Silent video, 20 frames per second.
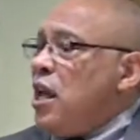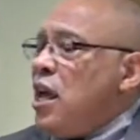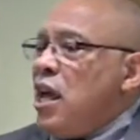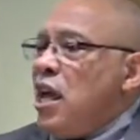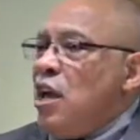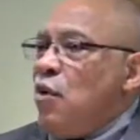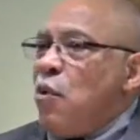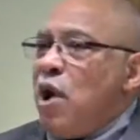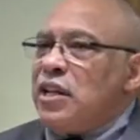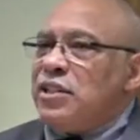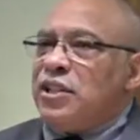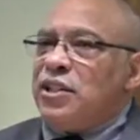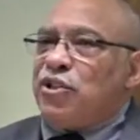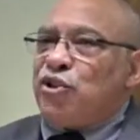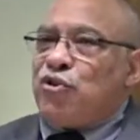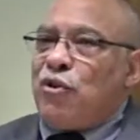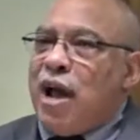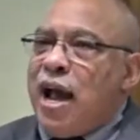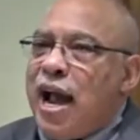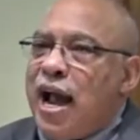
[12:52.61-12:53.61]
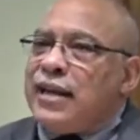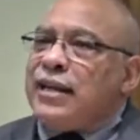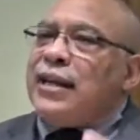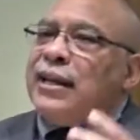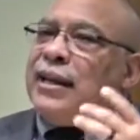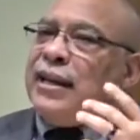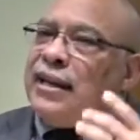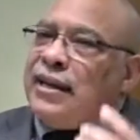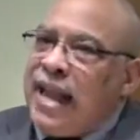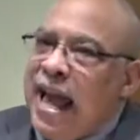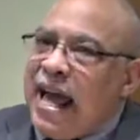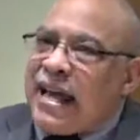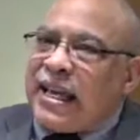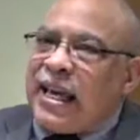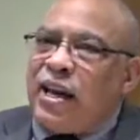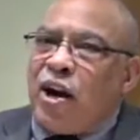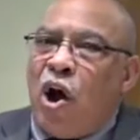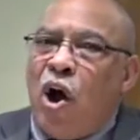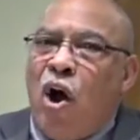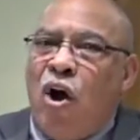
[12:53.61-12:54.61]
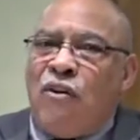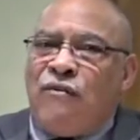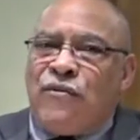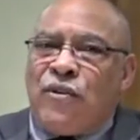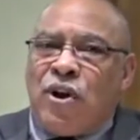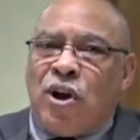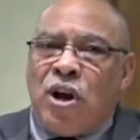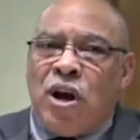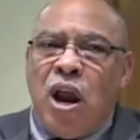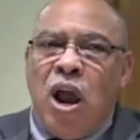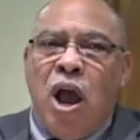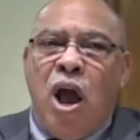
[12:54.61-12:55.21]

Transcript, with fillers: He wasn't trying to knock it over